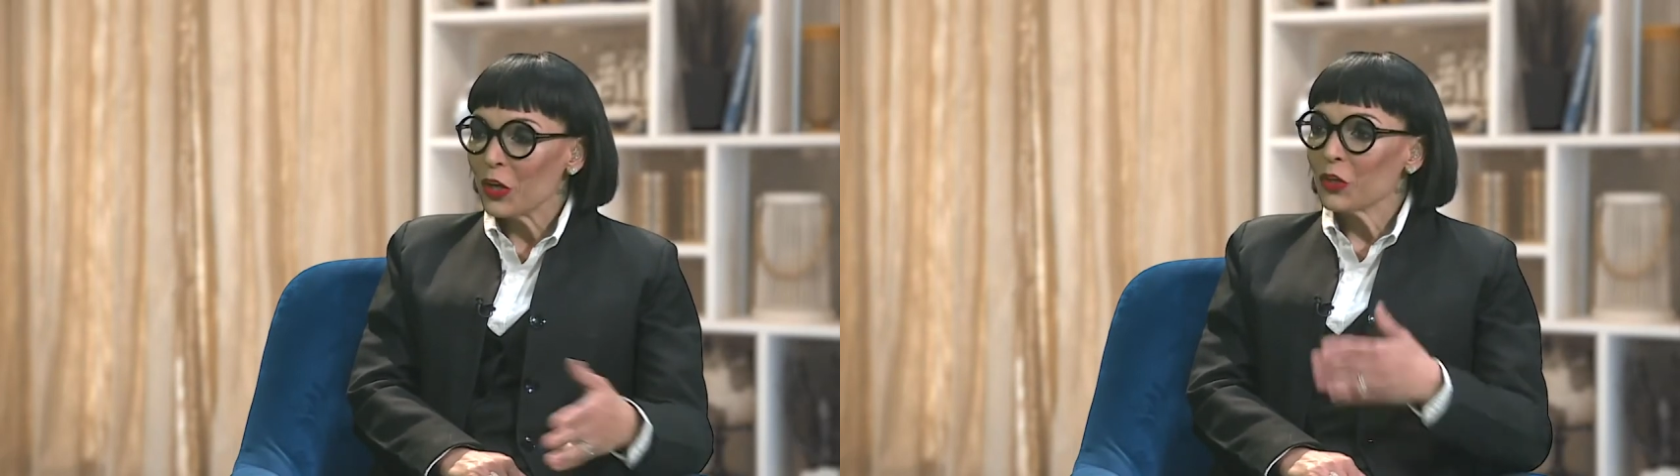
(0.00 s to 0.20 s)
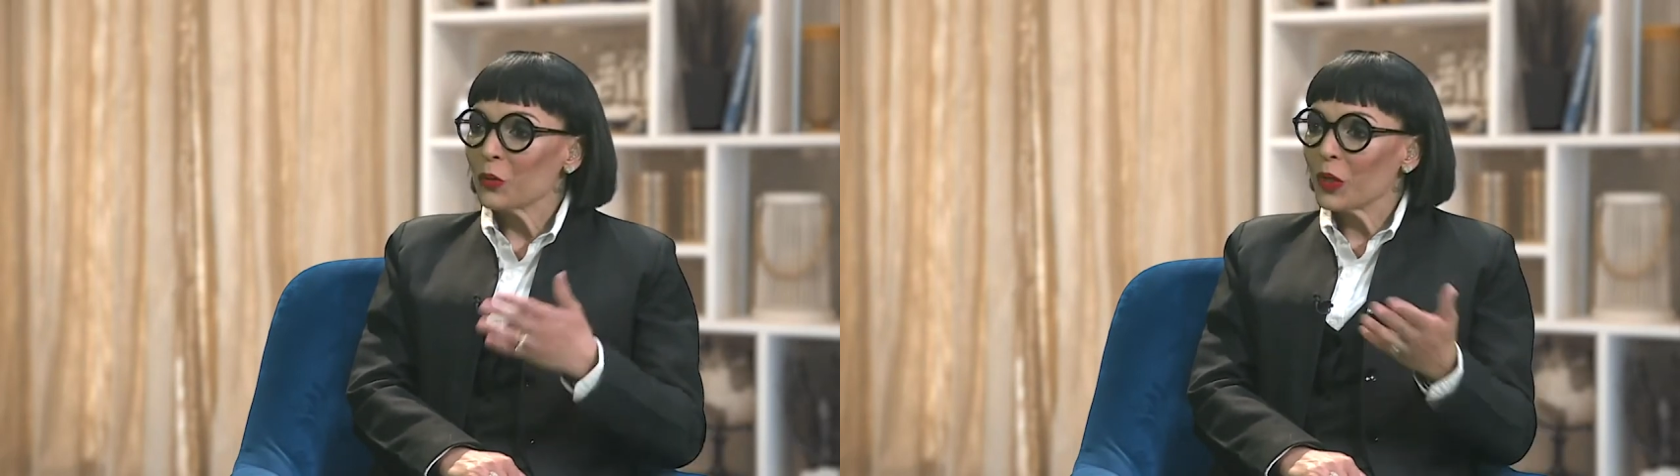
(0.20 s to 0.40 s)

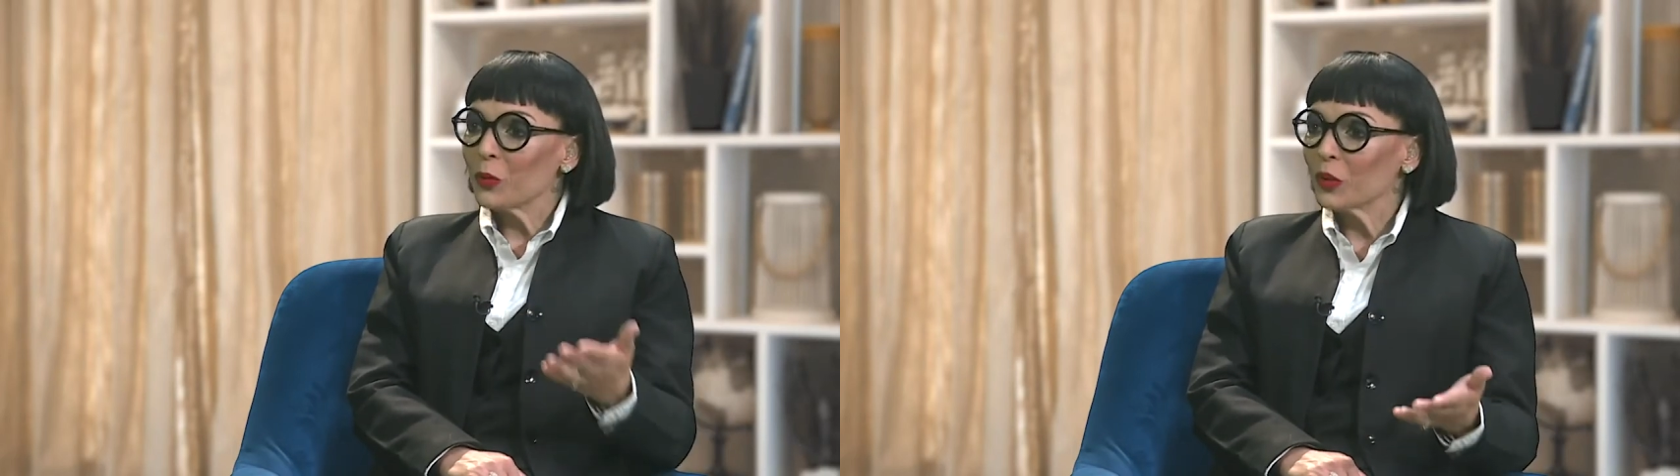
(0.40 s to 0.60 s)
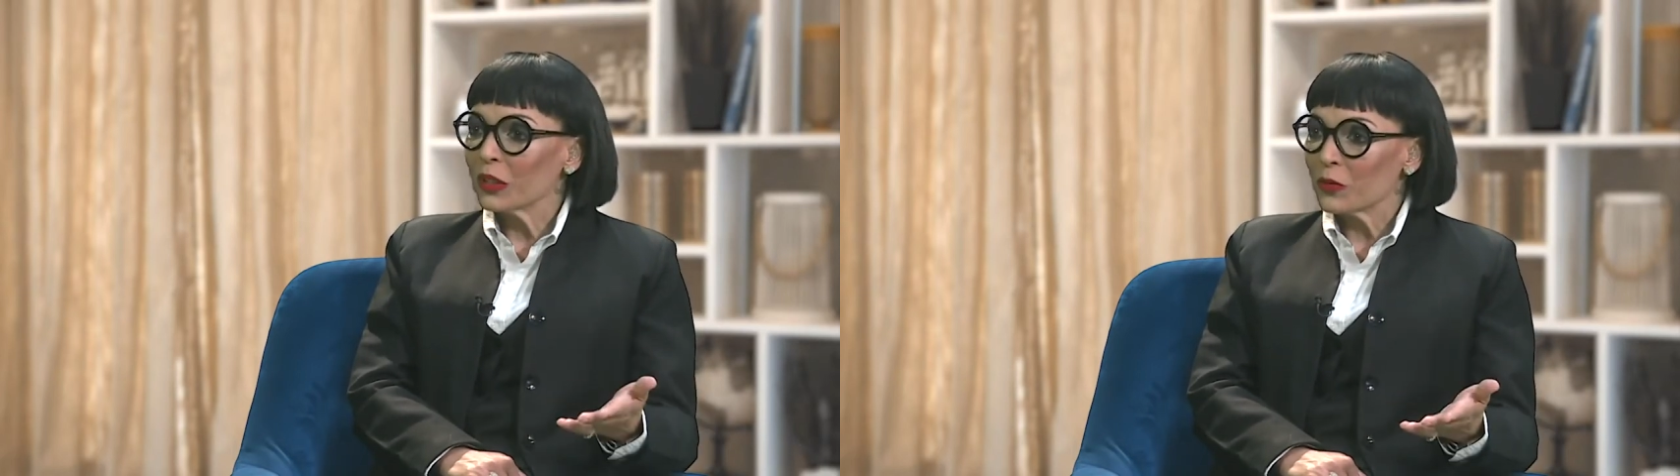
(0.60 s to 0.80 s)
we
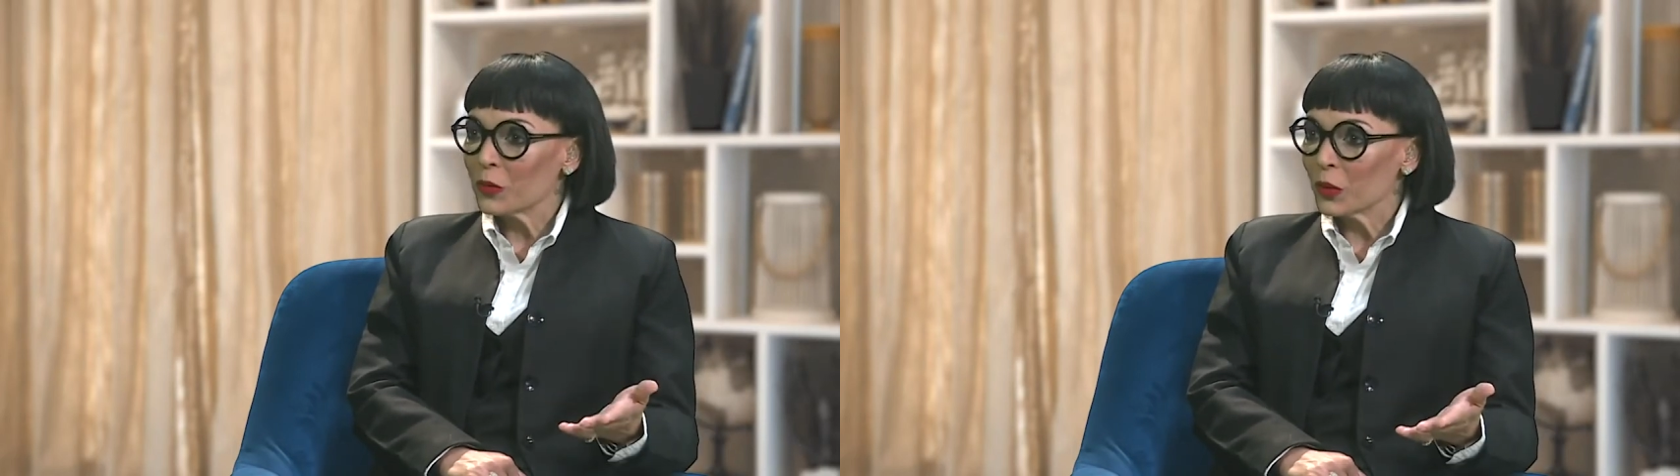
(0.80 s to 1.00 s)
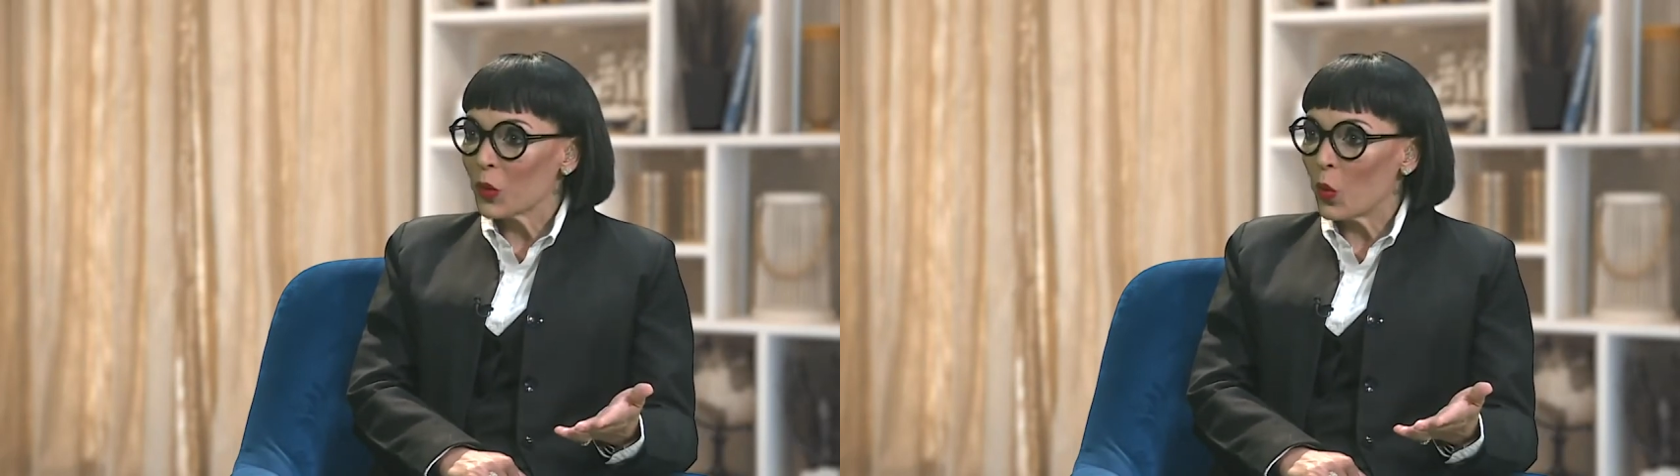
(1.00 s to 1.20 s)
will give you
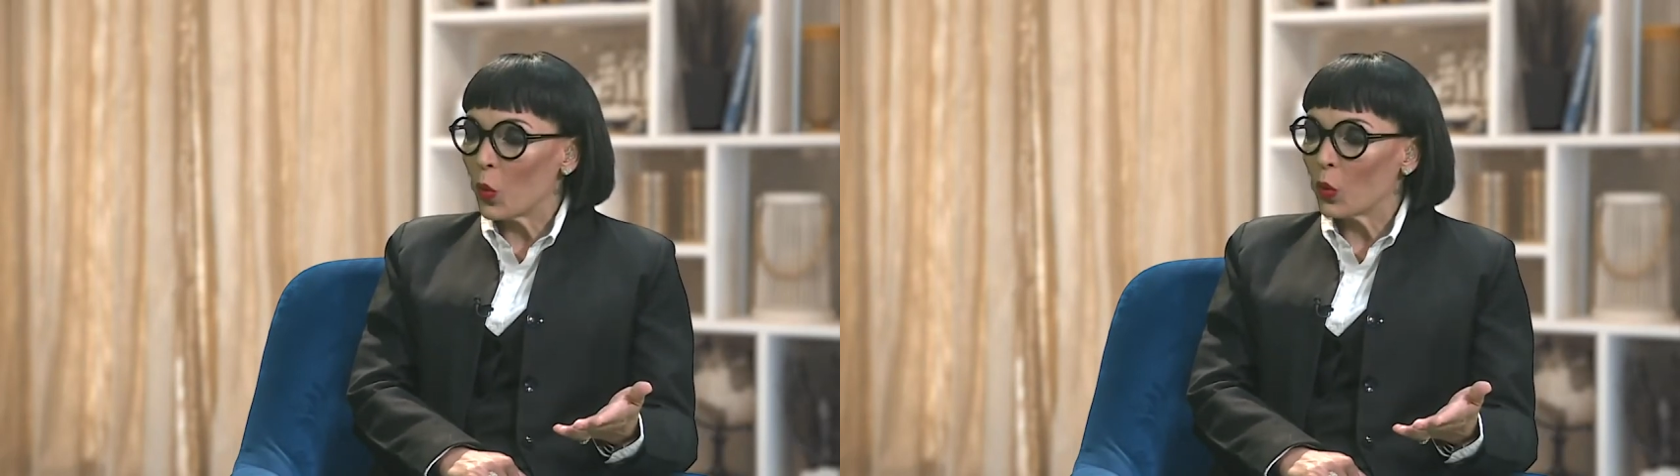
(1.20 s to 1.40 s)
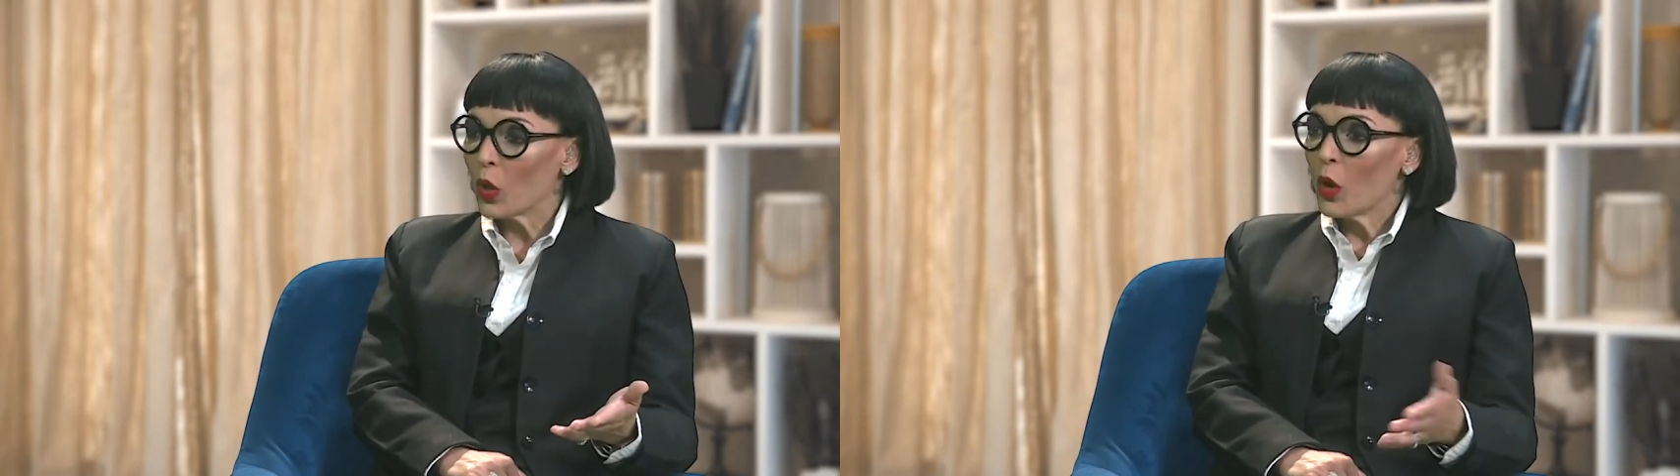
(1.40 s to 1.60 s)
a call.